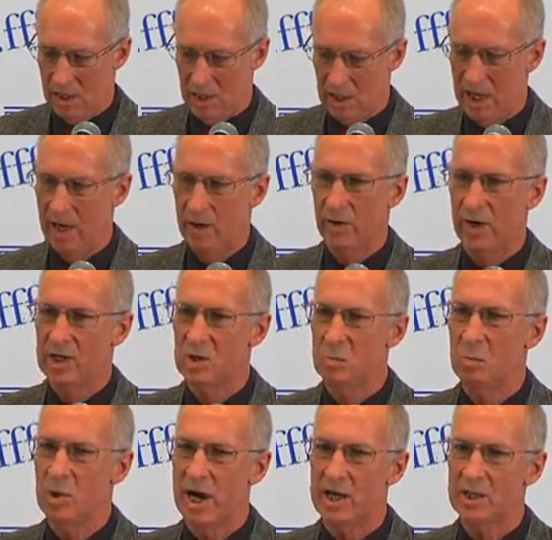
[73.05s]
encounter
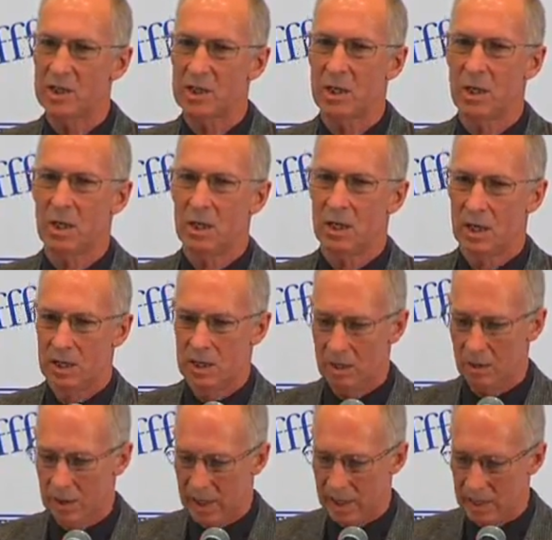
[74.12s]
its bust
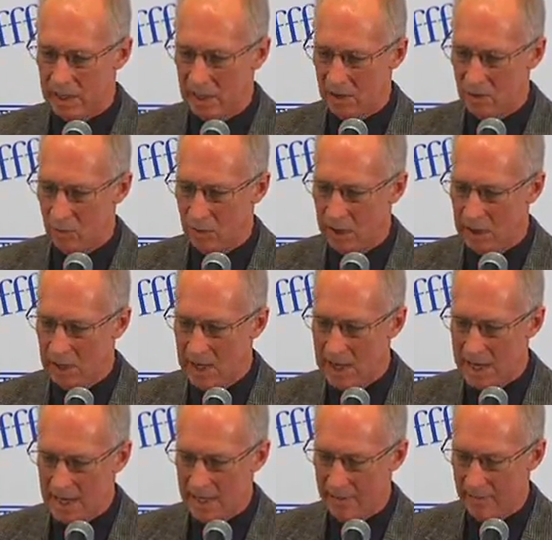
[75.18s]
until
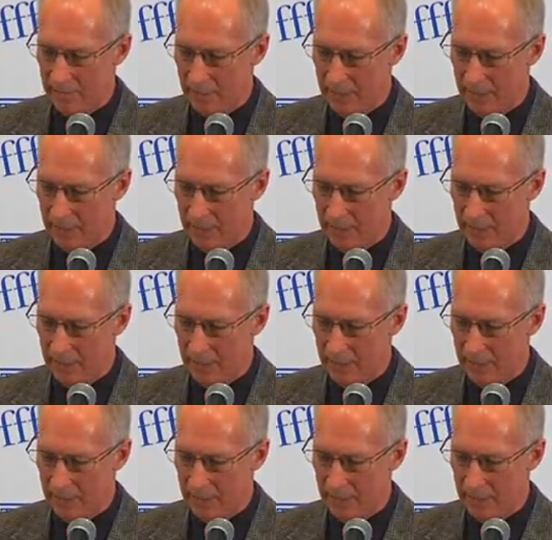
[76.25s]
1929.